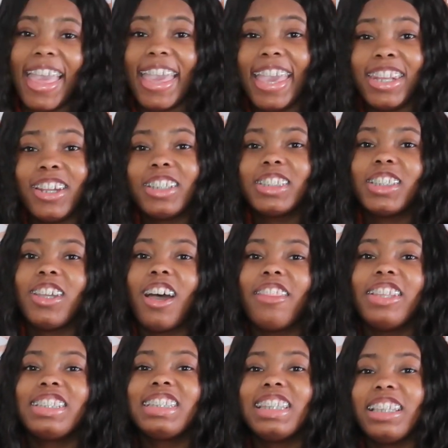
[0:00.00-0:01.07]
And also y'all,
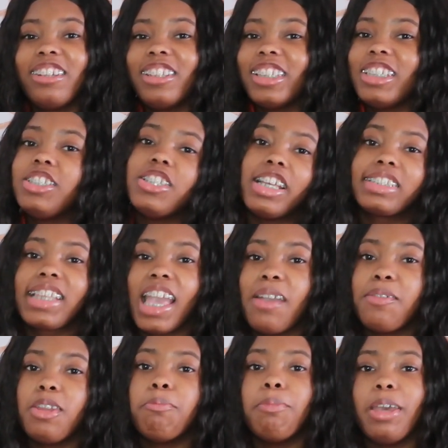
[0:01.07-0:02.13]
this literally just came
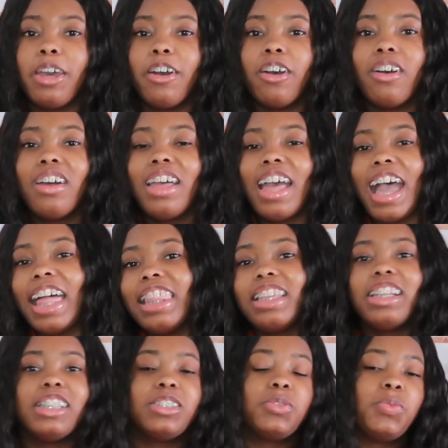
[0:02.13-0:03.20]
in the mail. I
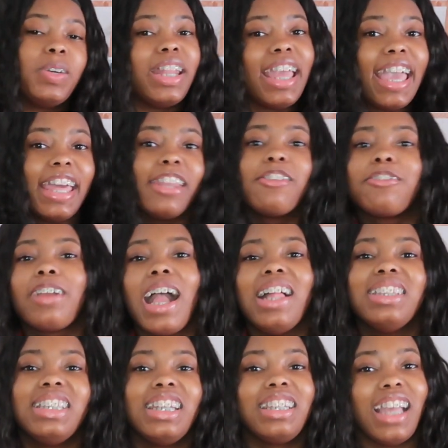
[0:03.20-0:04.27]
literally just went ahead and
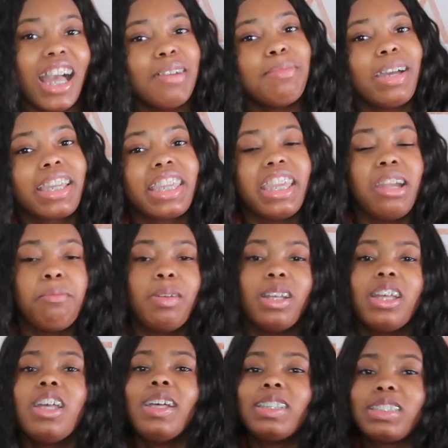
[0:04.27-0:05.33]
grabbed it and got my camera.
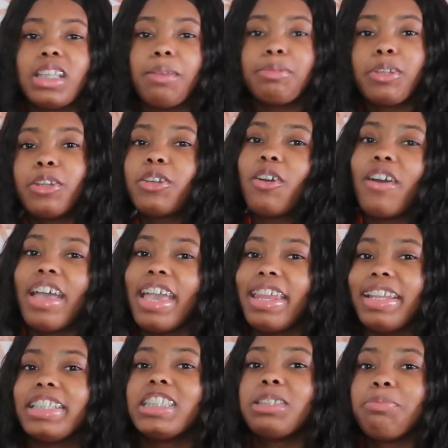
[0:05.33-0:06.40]
So I'm gonna go ahead
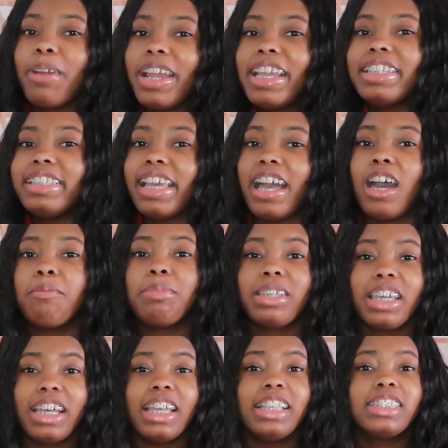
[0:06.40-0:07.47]
and spray it down
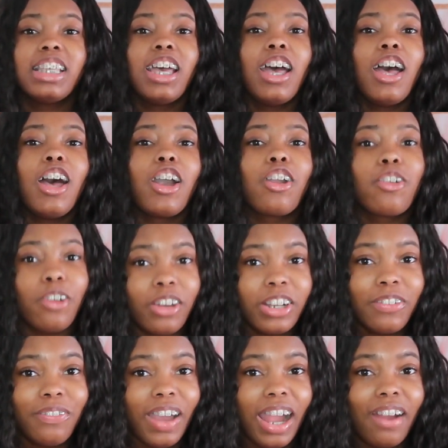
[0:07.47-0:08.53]
because
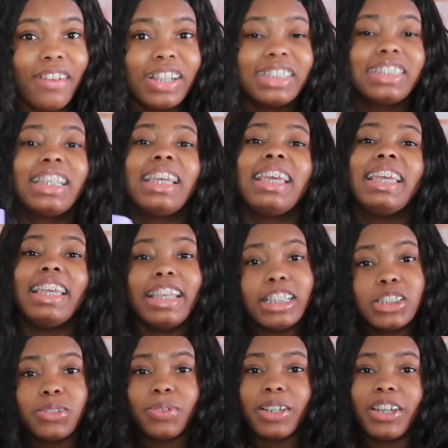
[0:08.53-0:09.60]
coronavirus
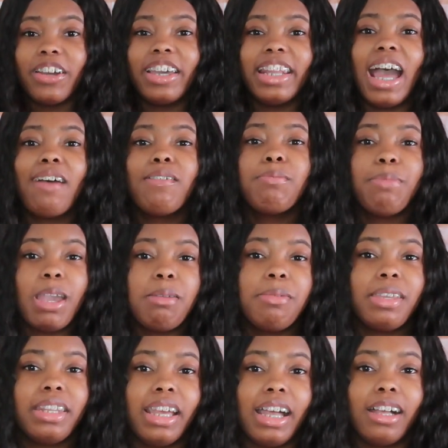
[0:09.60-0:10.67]
is real and I have a
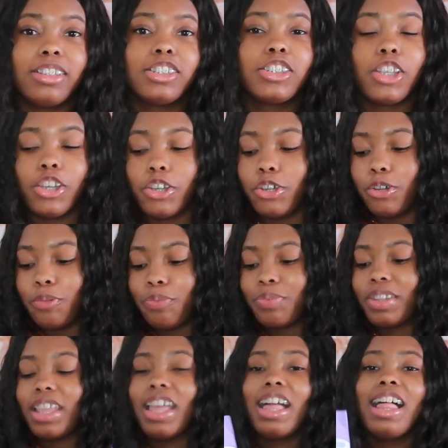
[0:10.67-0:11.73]
baby in the house, so
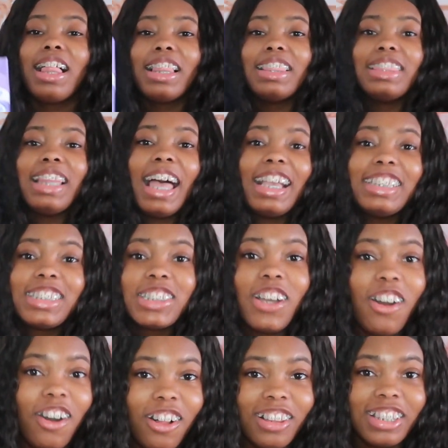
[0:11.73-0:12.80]

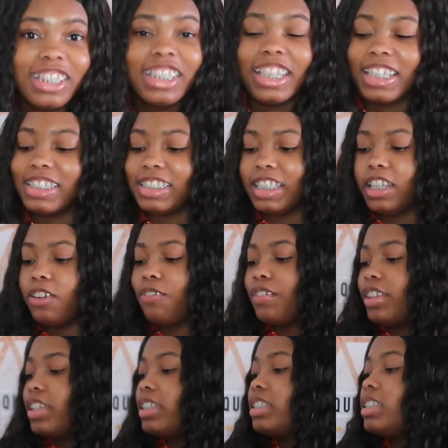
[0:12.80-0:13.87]
Lysol is needed for this.